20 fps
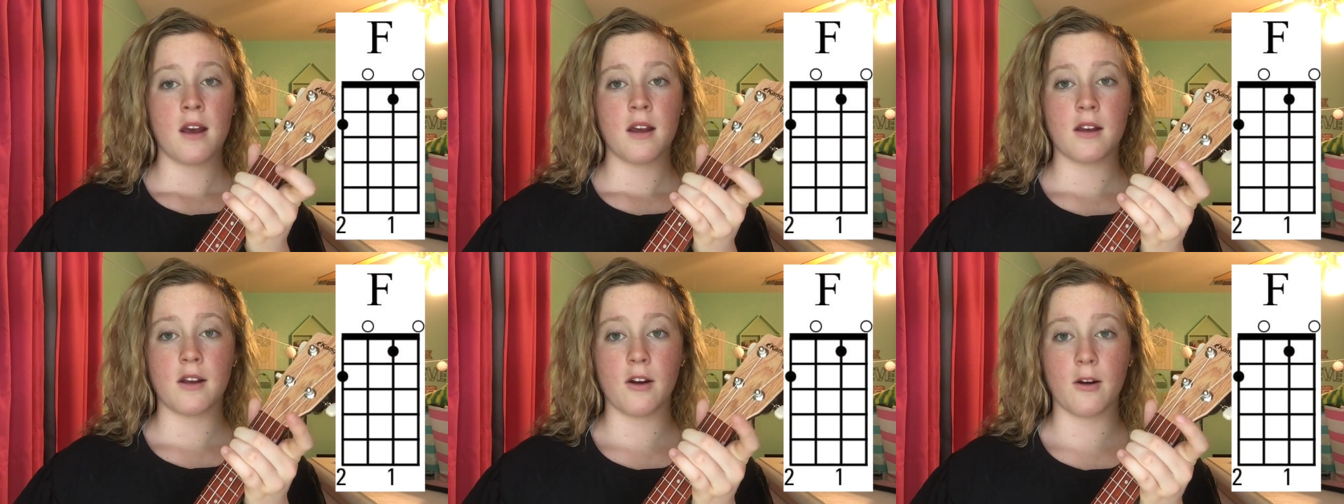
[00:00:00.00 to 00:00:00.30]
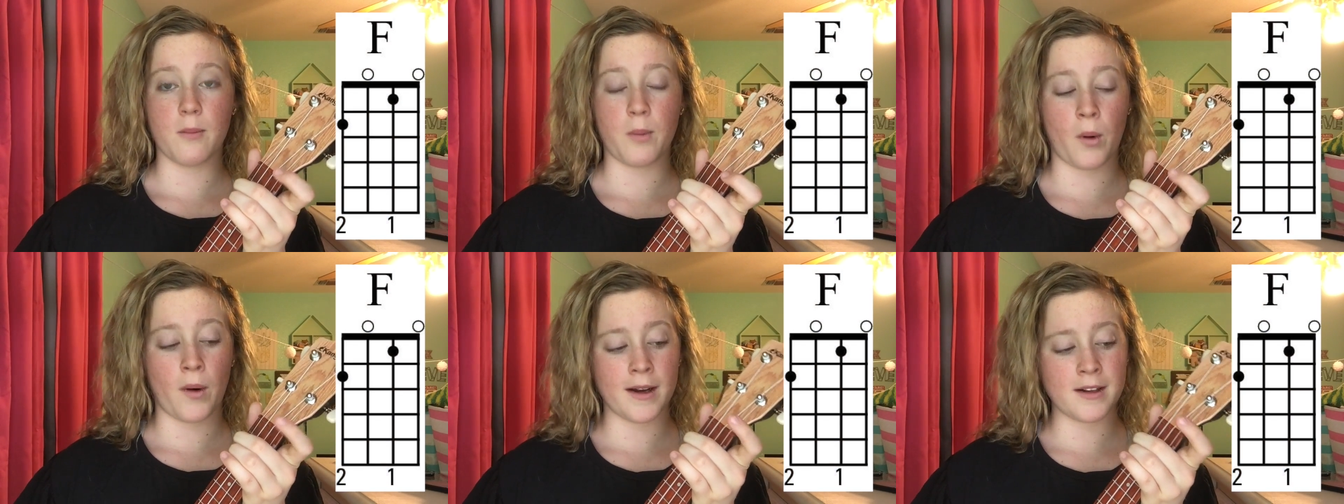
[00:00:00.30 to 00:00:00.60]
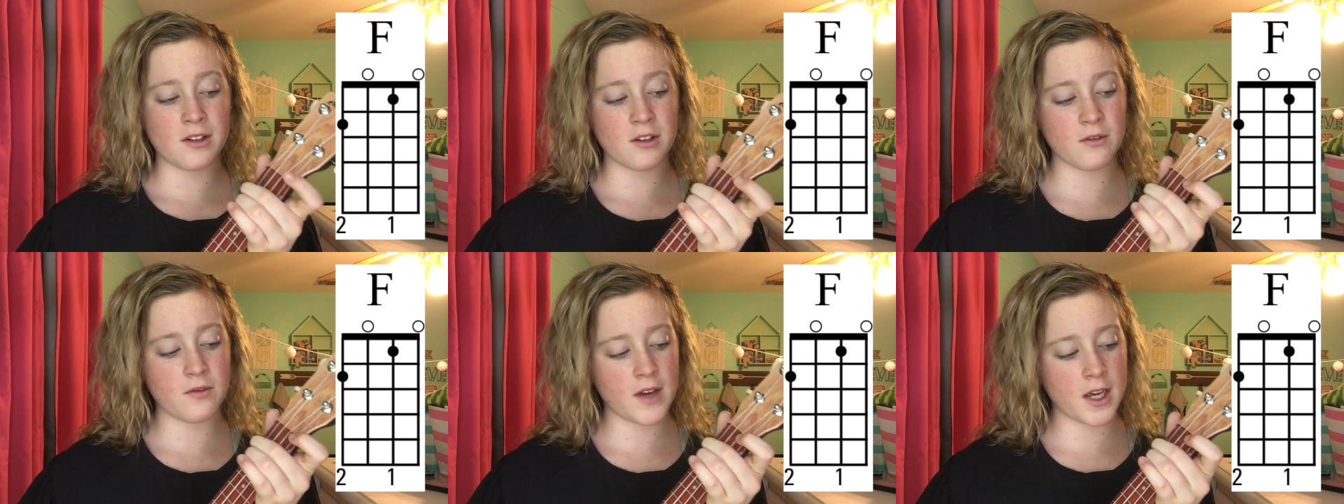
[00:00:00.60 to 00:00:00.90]
your
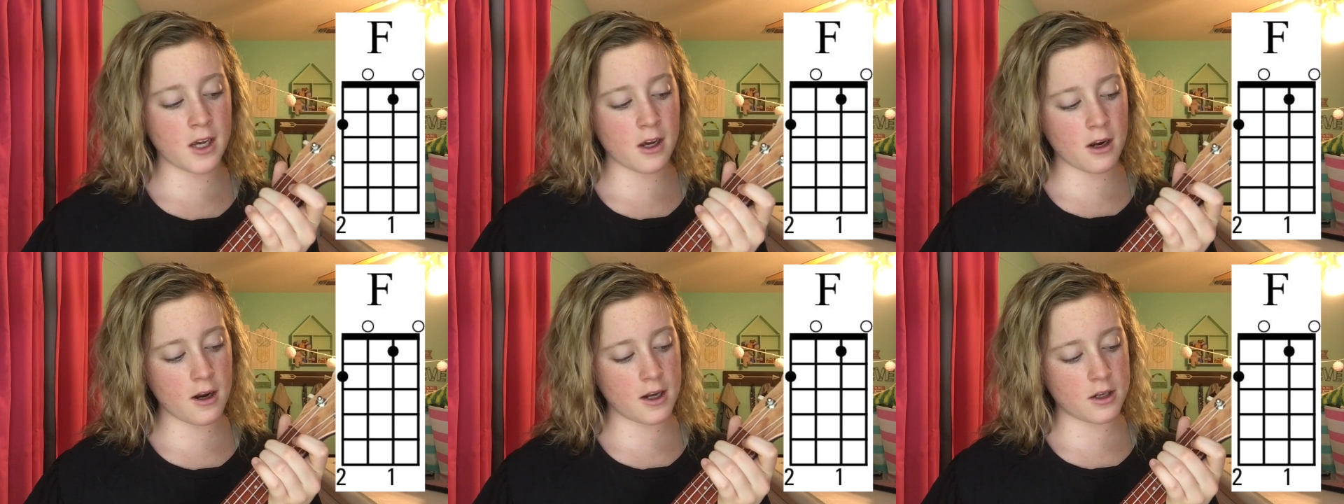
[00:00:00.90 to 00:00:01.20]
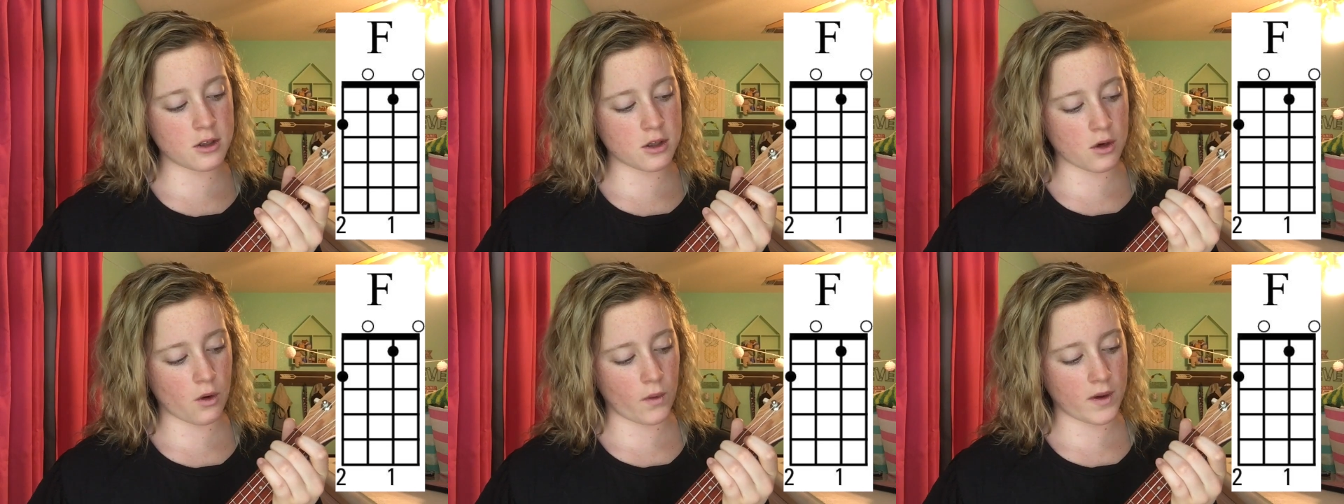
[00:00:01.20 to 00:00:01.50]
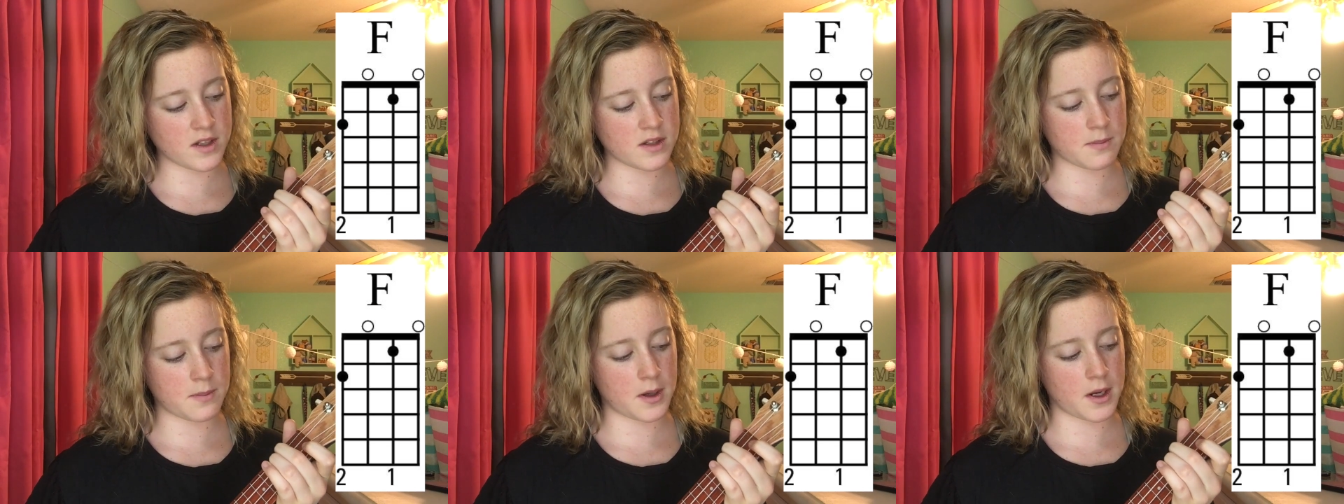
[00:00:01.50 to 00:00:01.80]
pointer finger and you're
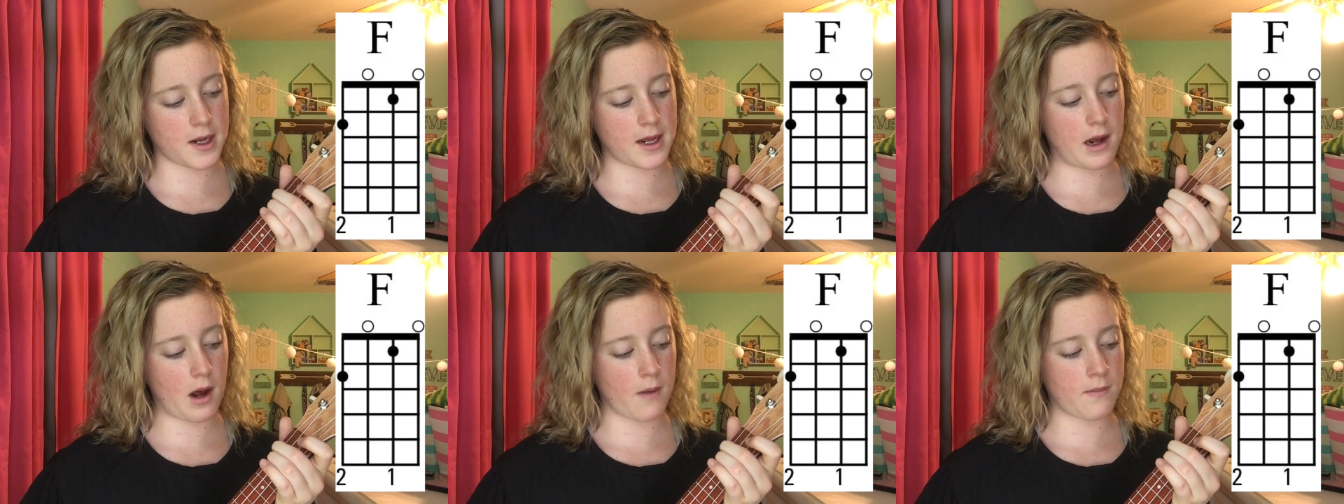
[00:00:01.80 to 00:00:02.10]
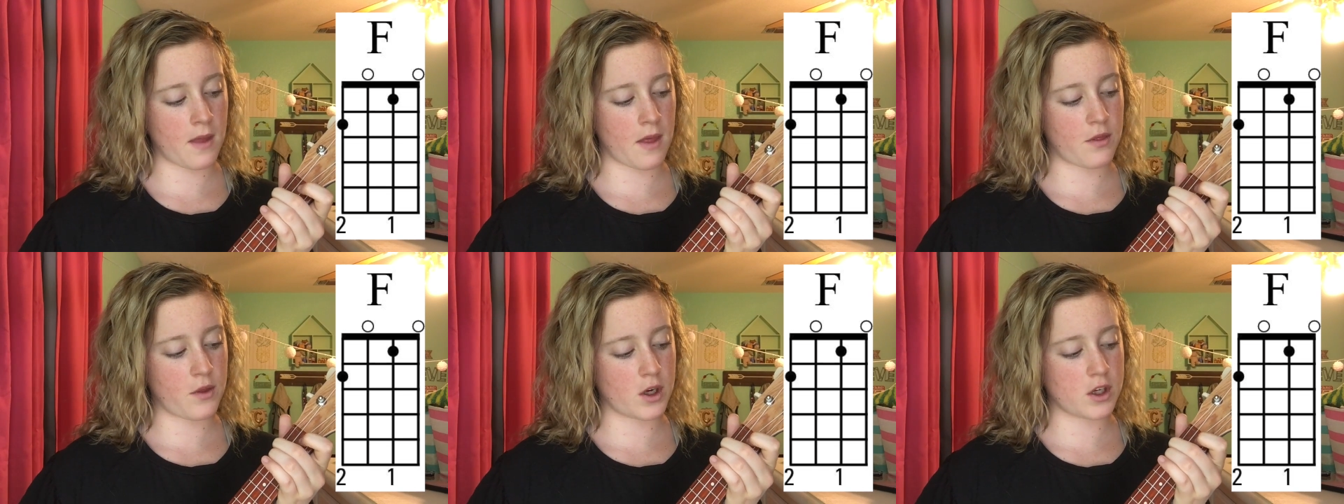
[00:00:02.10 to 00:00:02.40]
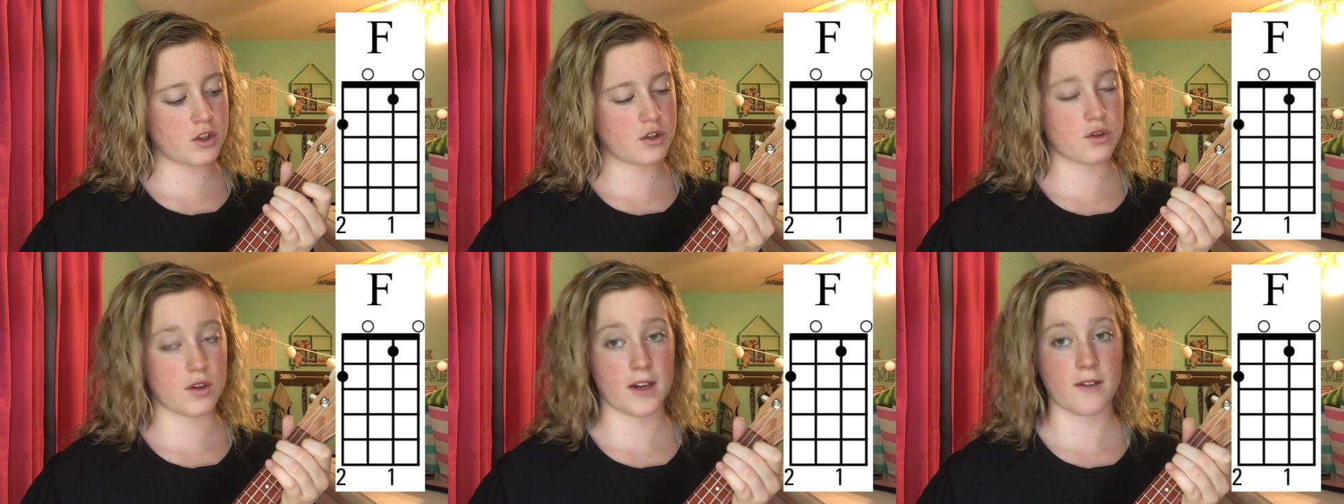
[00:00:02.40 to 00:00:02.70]
going to put it on the
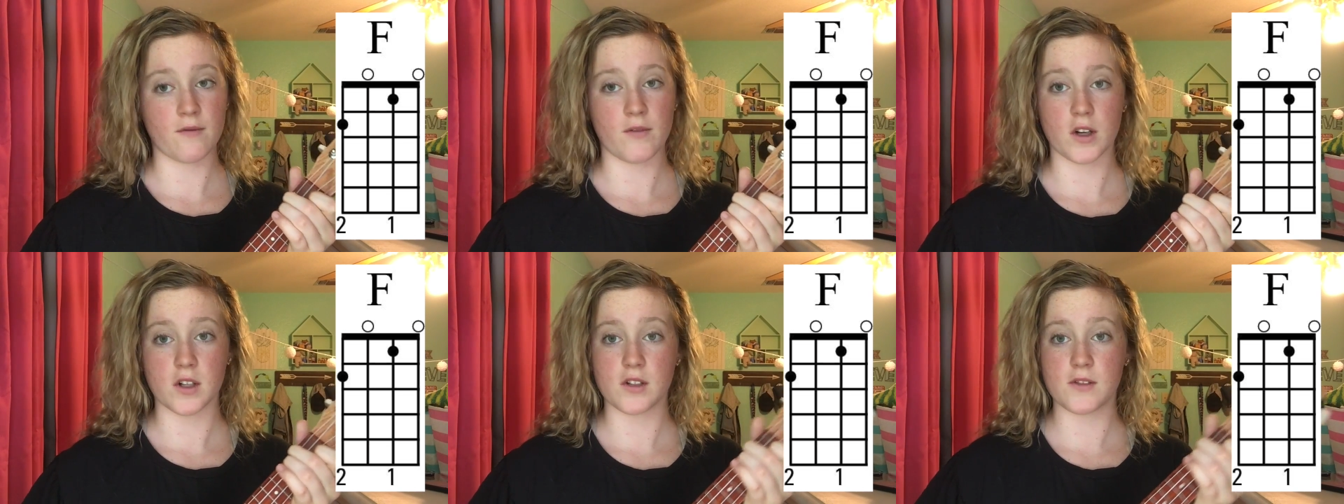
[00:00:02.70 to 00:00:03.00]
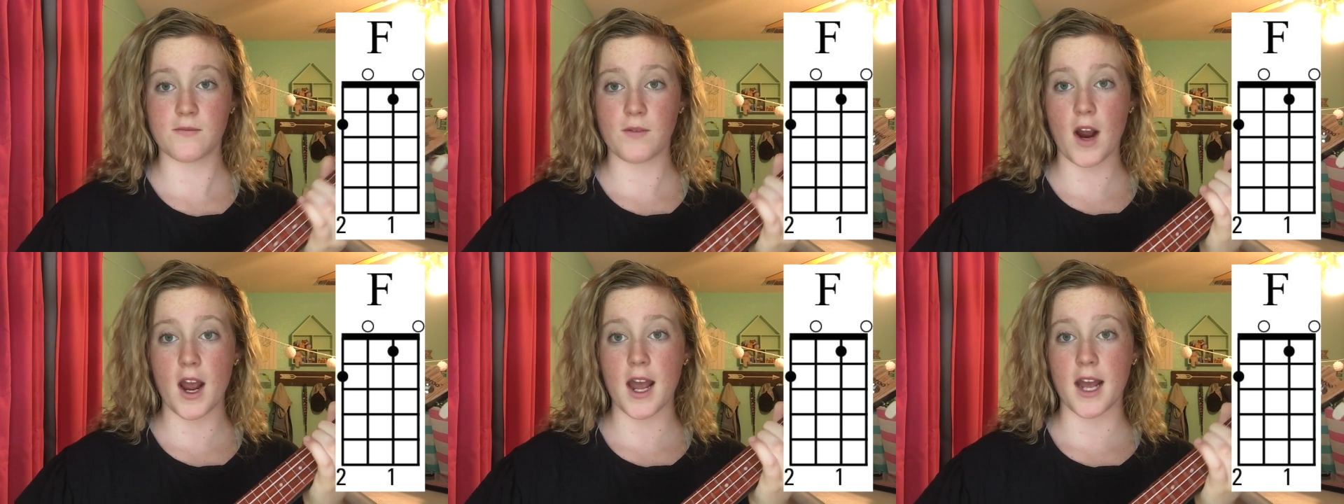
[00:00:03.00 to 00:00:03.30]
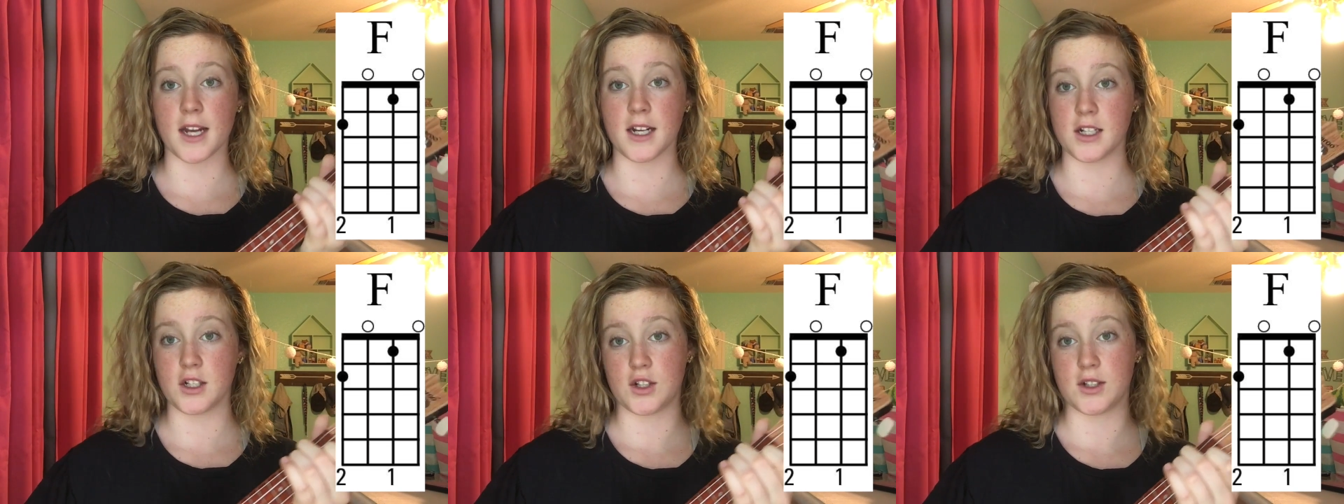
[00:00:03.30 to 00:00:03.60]
3rd string, 1st fret,
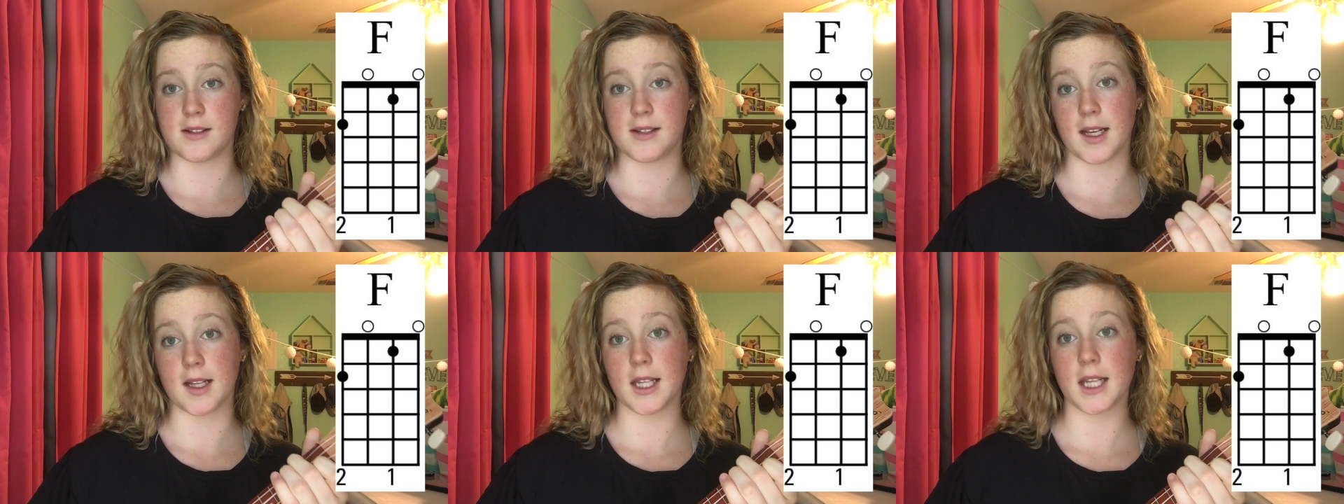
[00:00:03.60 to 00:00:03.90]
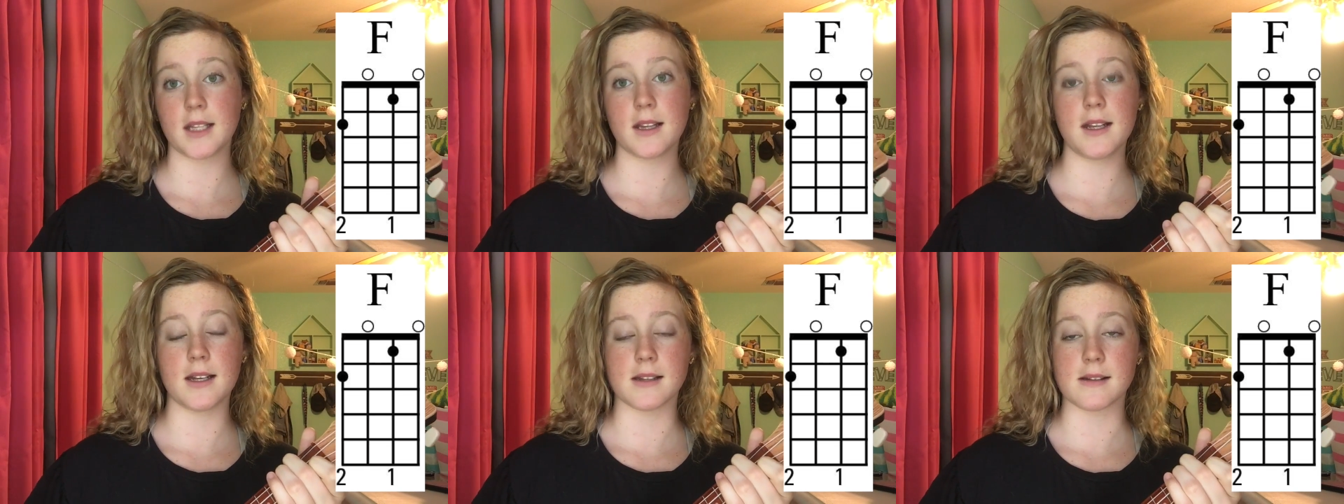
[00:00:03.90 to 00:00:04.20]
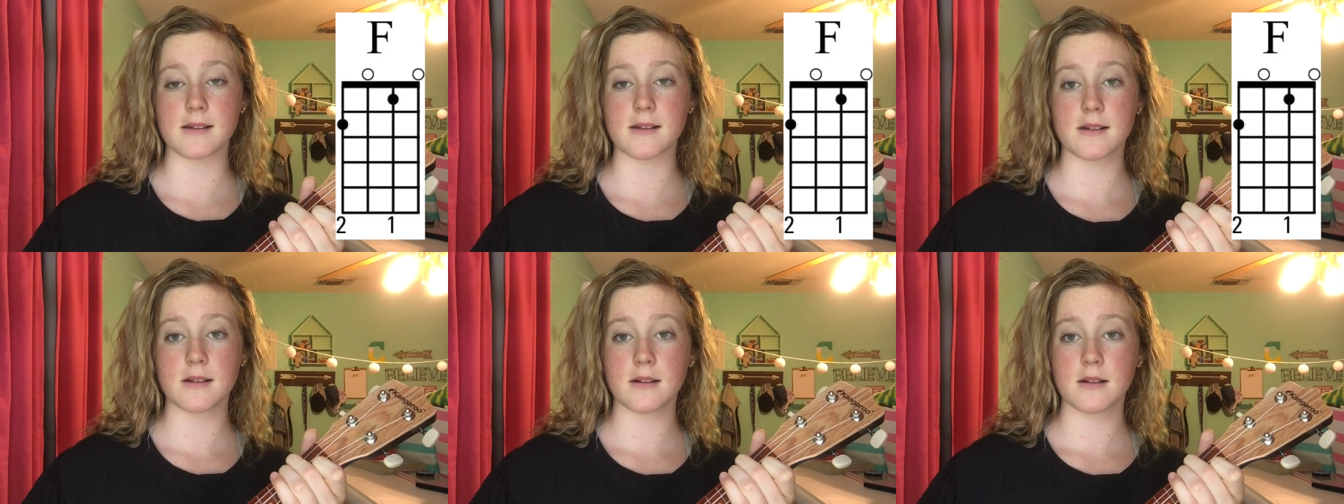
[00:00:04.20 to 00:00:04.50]
and it should sound like this.